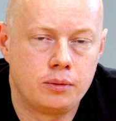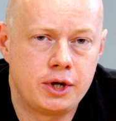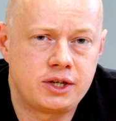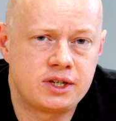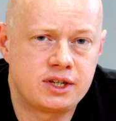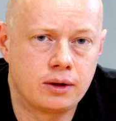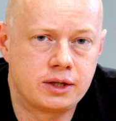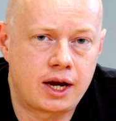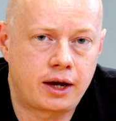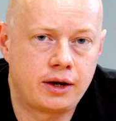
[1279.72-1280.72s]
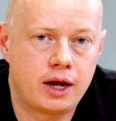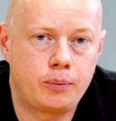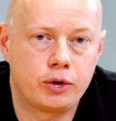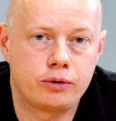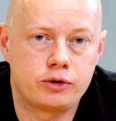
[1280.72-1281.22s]
Patient's still
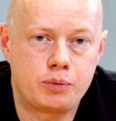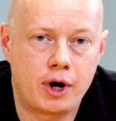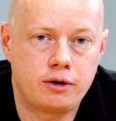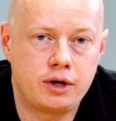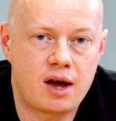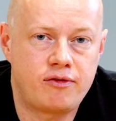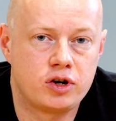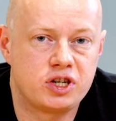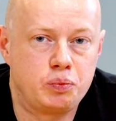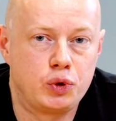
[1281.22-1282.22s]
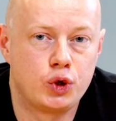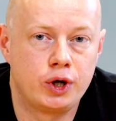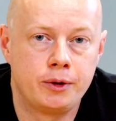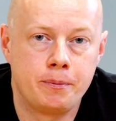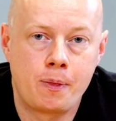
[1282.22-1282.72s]
tachypneic, but the respiratory effort is
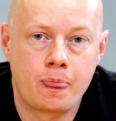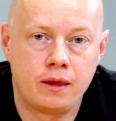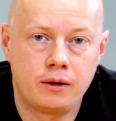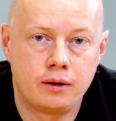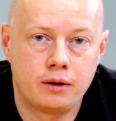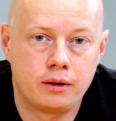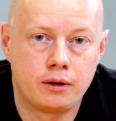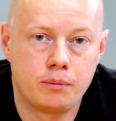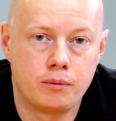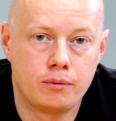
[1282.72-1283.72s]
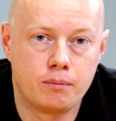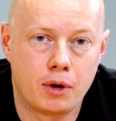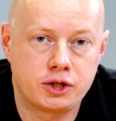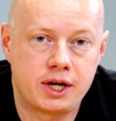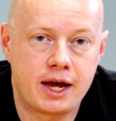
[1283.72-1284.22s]
poor,
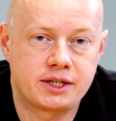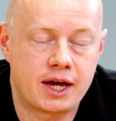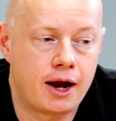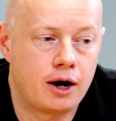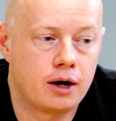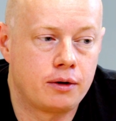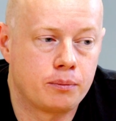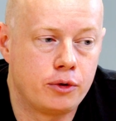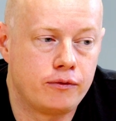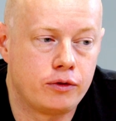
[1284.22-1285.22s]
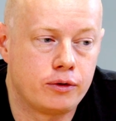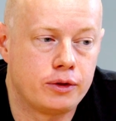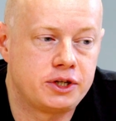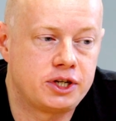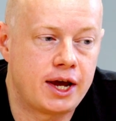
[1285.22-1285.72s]
much less air moving through
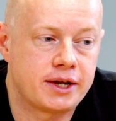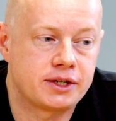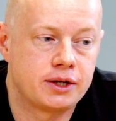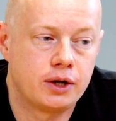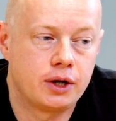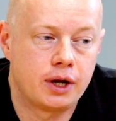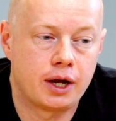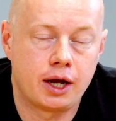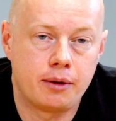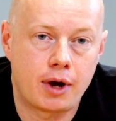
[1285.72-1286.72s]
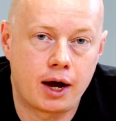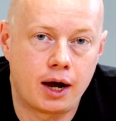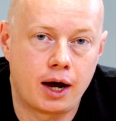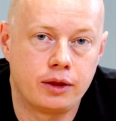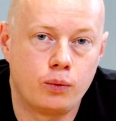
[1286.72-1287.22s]
the chest, and
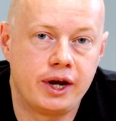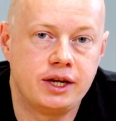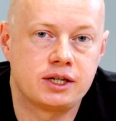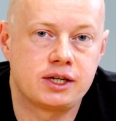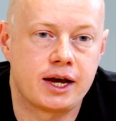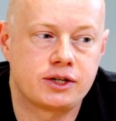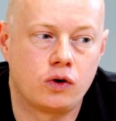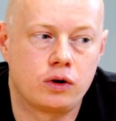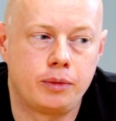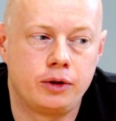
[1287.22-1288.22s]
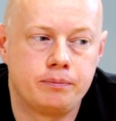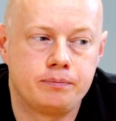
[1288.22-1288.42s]
the wheeze is less audible.